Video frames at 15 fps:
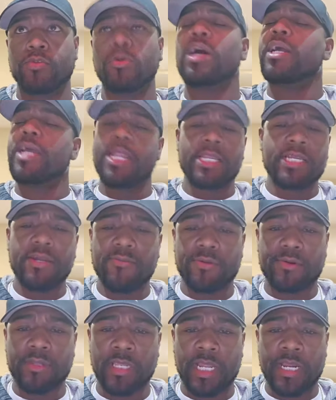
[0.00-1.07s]
Well, I kind of
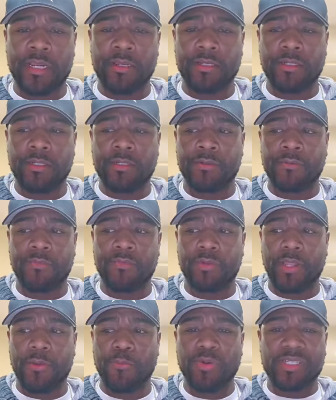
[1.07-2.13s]
covered a lot of
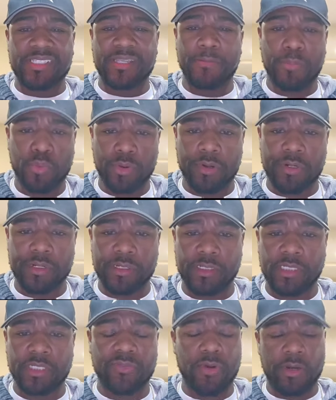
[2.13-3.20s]
like what's
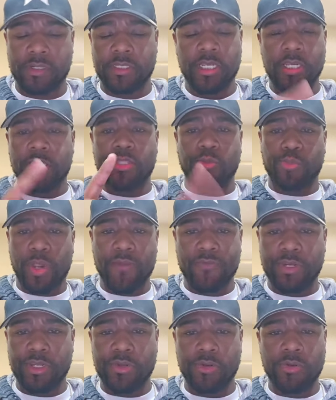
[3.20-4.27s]
important as far as the
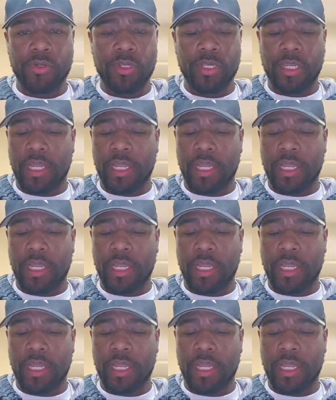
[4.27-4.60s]
revenue